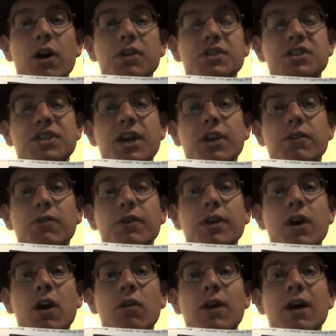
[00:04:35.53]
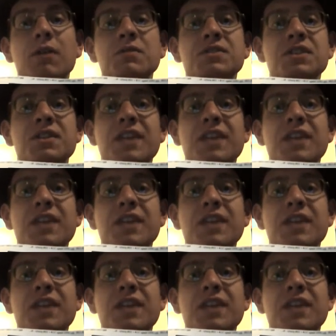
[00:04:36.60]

centering around